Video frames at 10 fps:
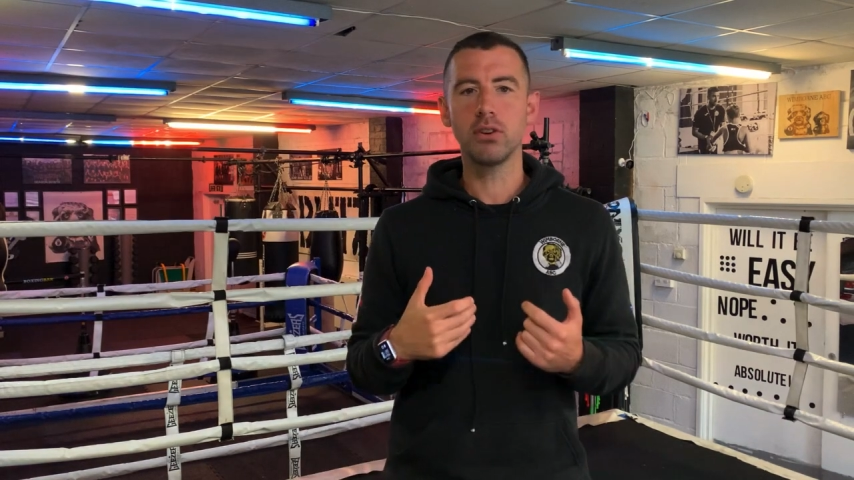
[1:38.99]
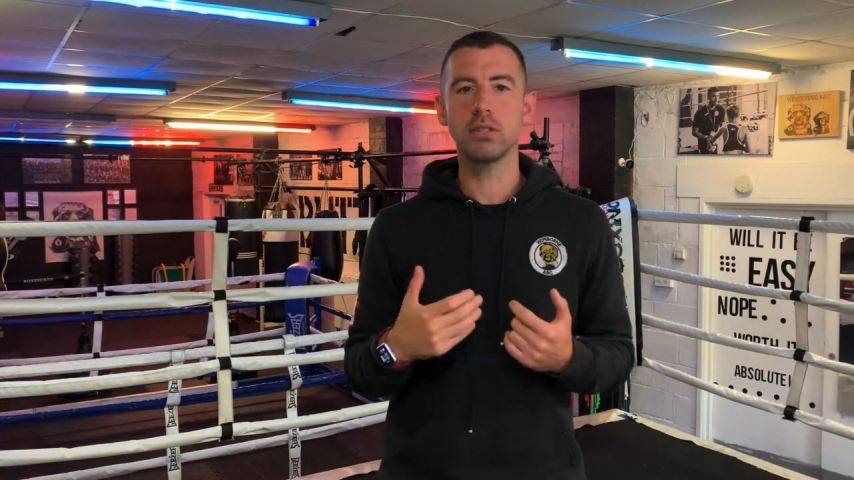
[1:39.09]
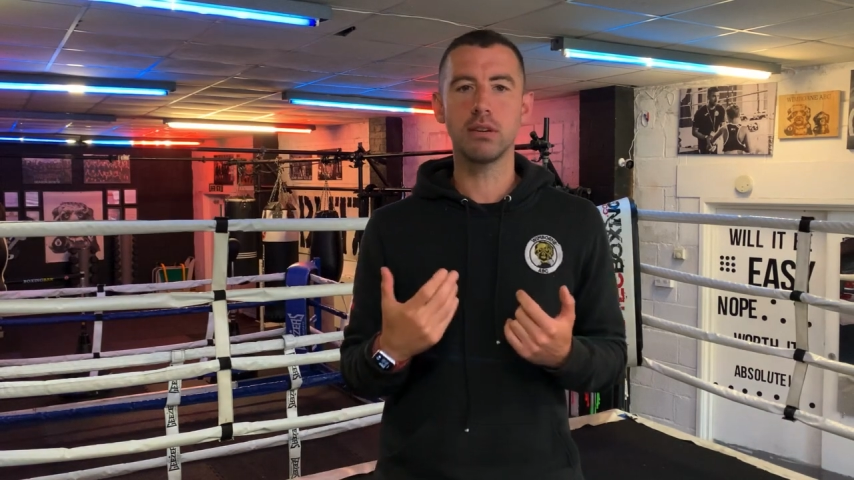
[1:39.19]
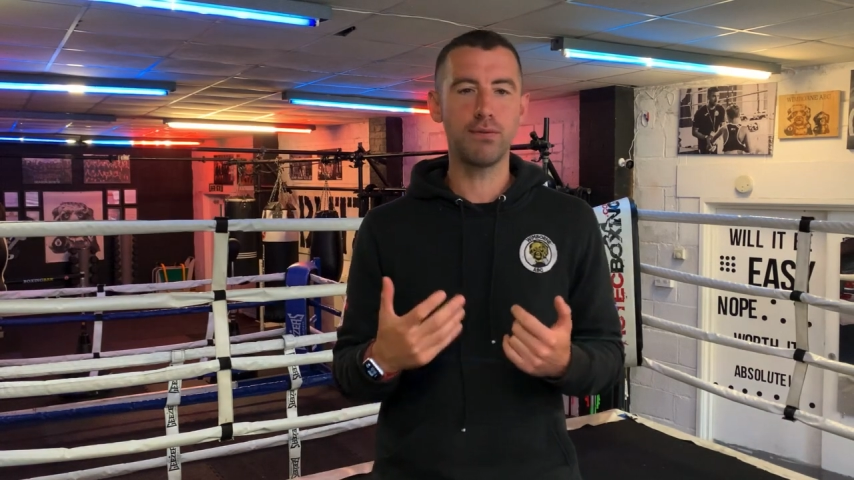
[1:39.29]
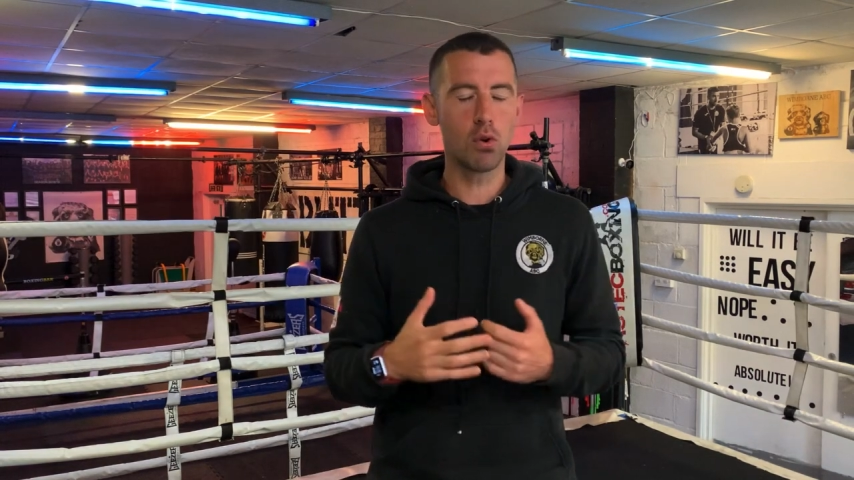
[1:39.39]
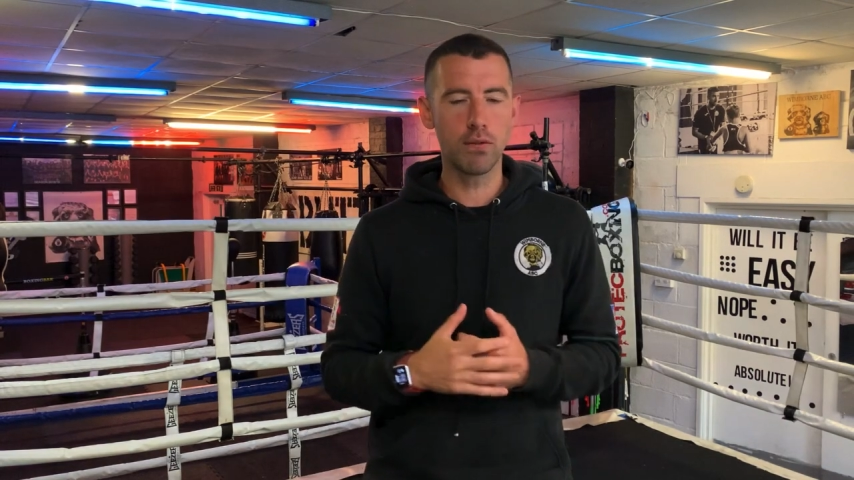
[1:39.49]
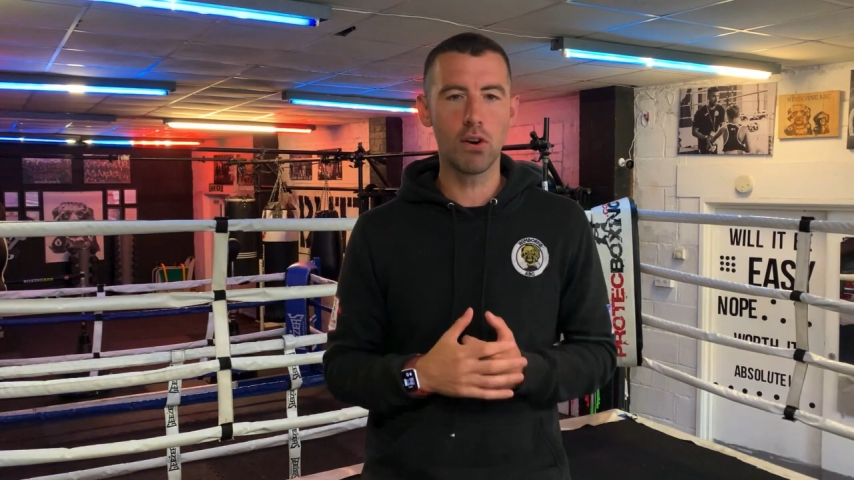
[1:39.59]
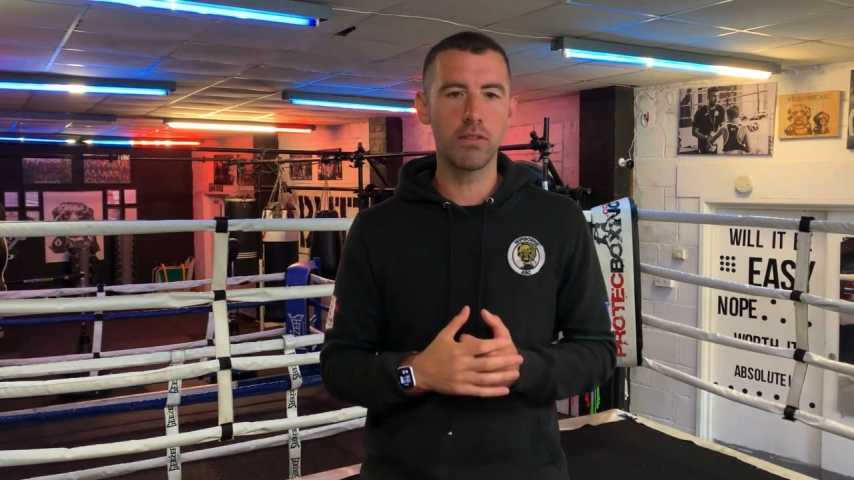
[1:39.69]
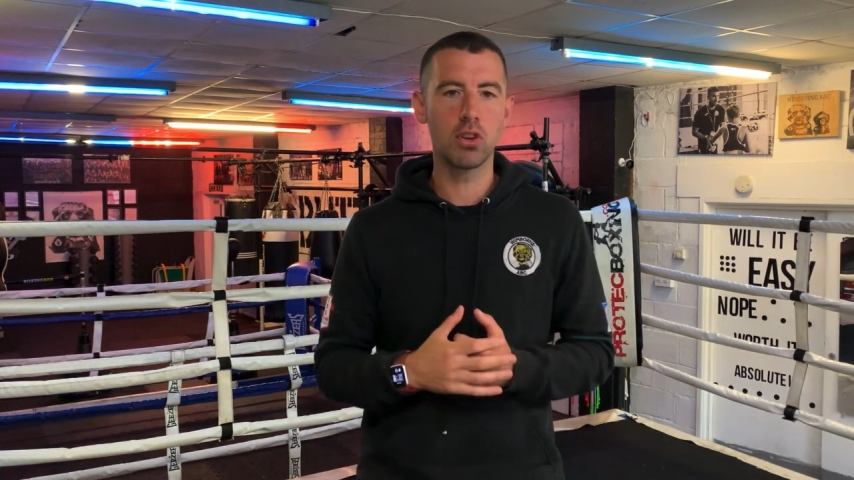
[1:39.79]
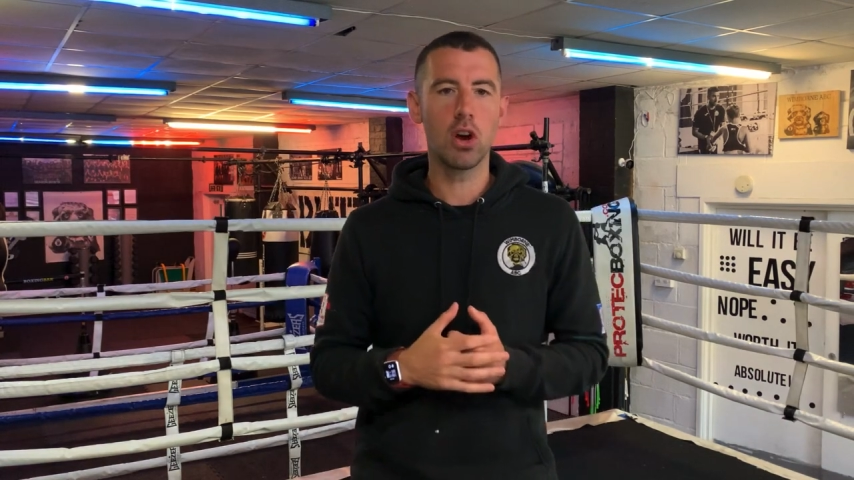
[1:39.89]
used it four or
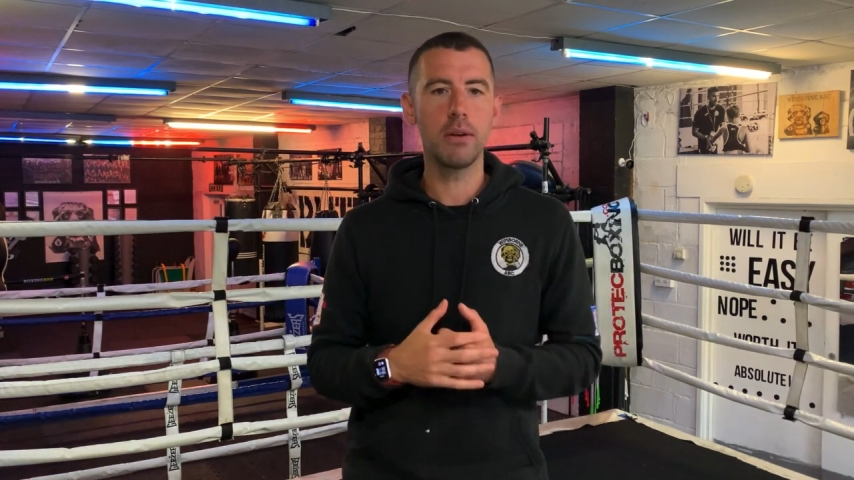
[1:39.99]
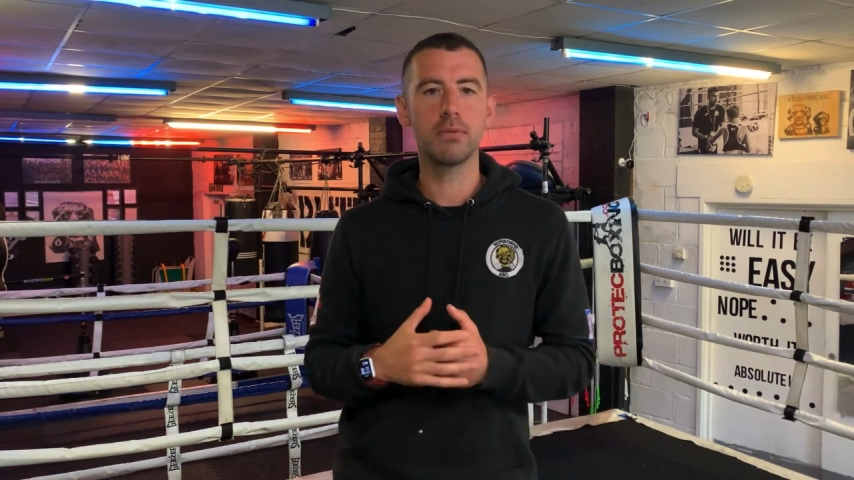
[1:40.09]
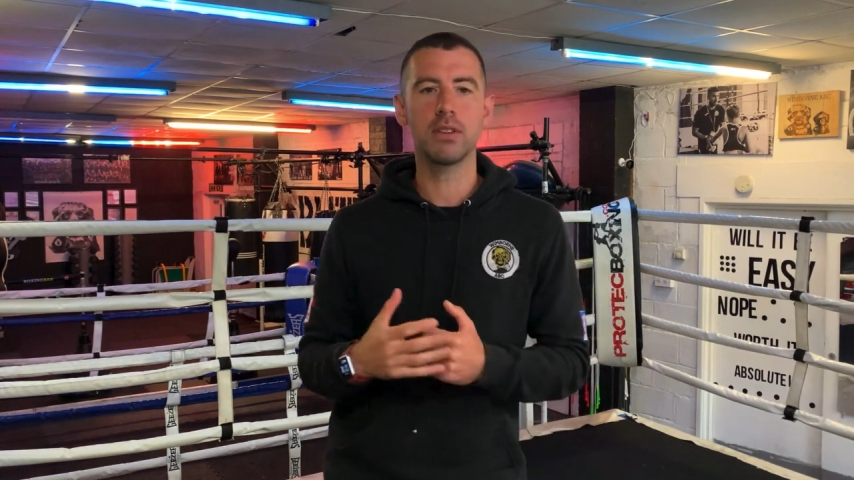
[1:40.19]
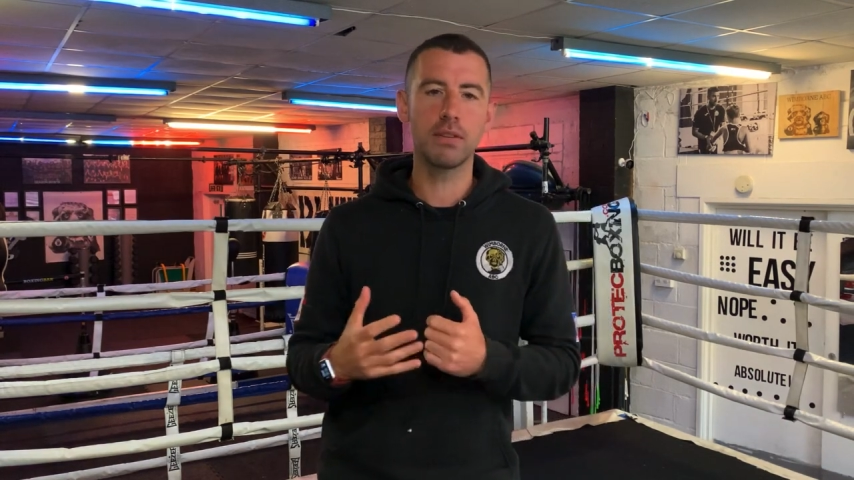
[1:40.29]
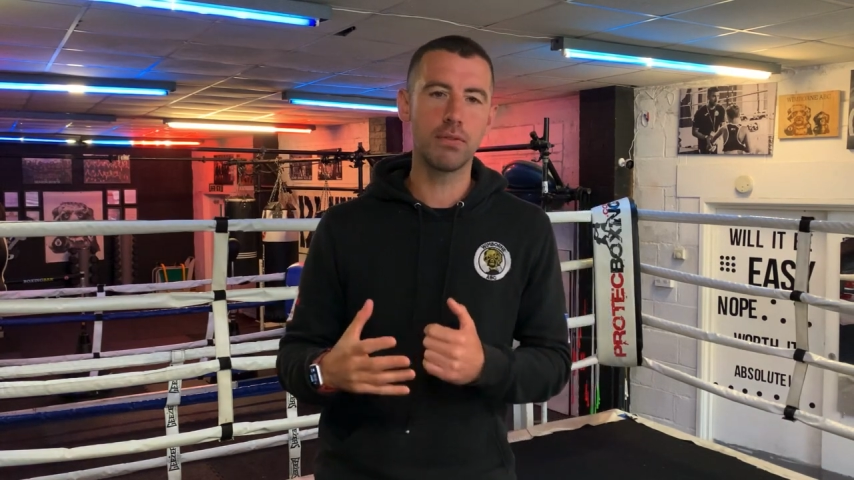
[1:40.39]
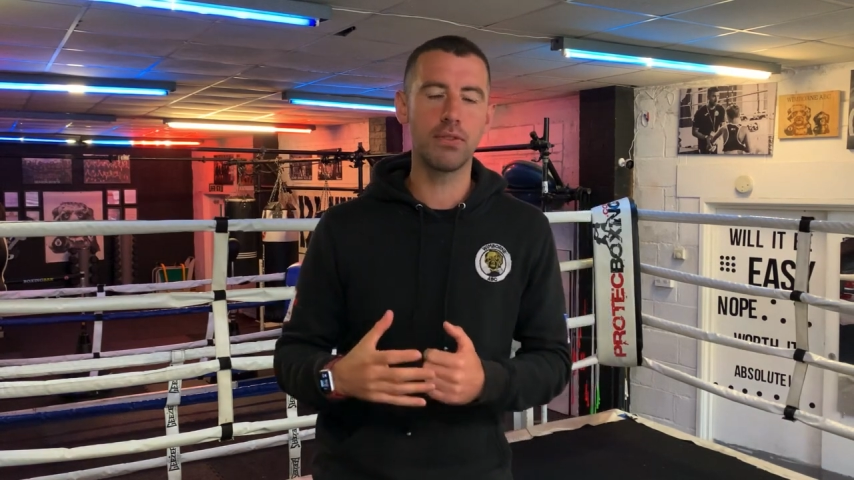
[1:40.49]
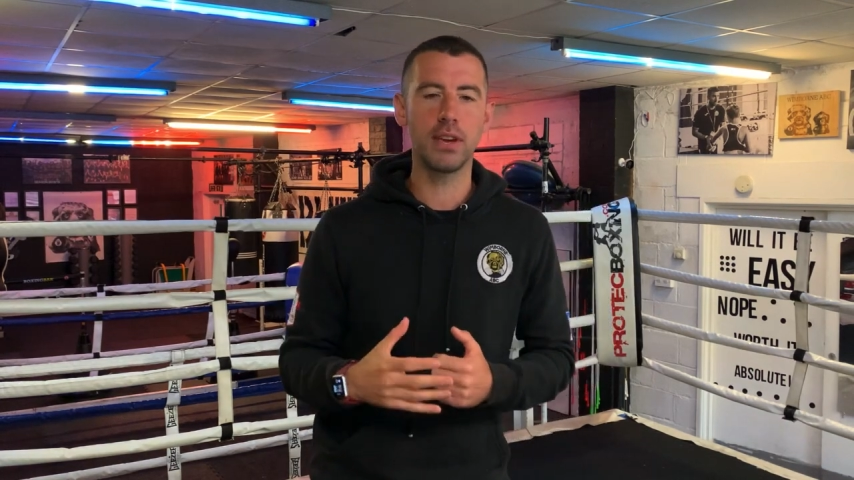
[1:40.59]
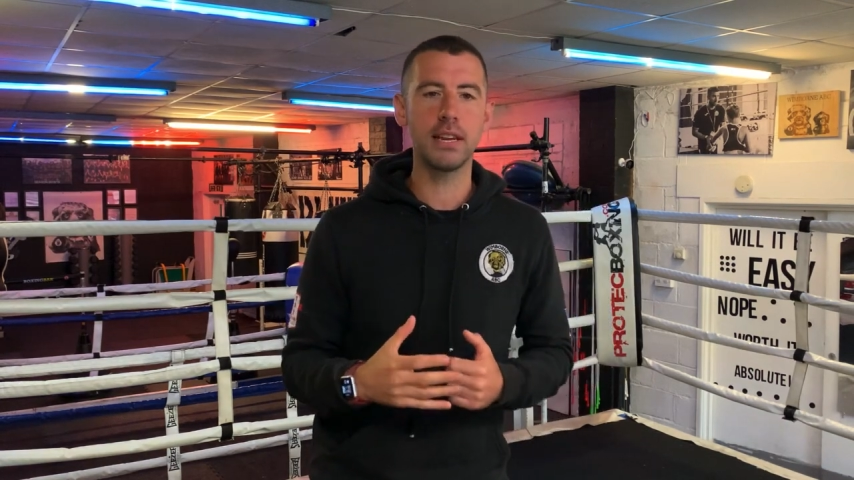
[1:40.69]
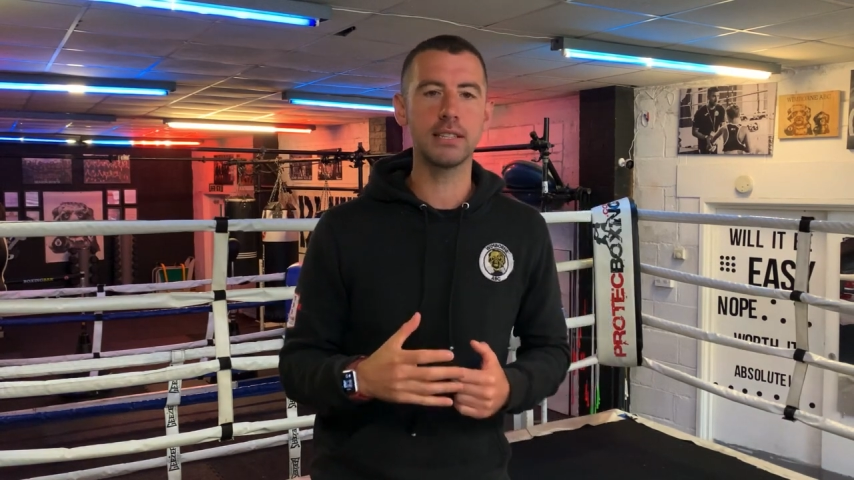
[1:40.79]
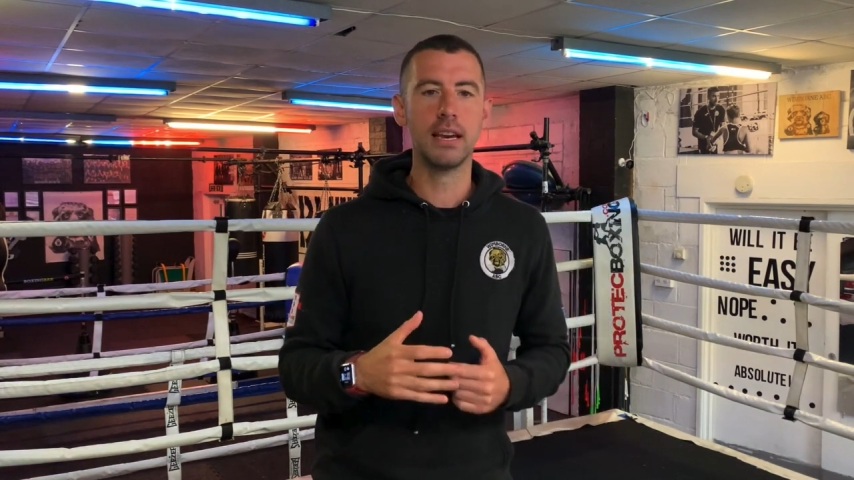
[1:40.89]
five times for different
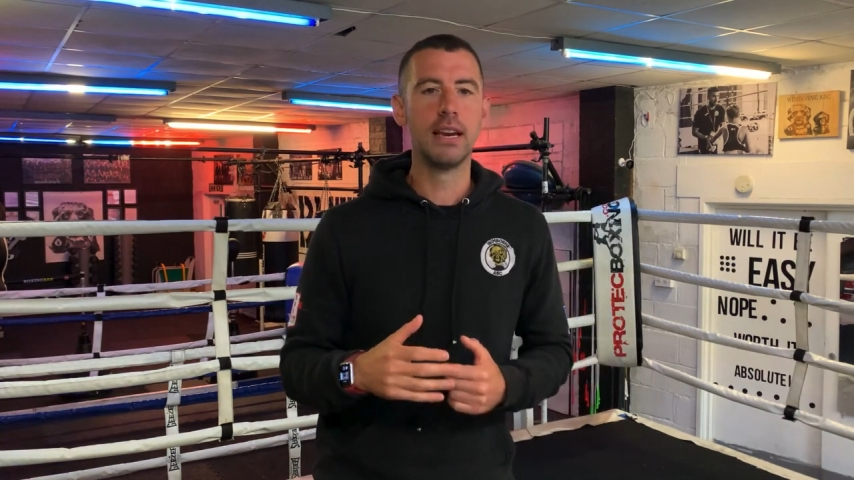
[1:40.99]
things,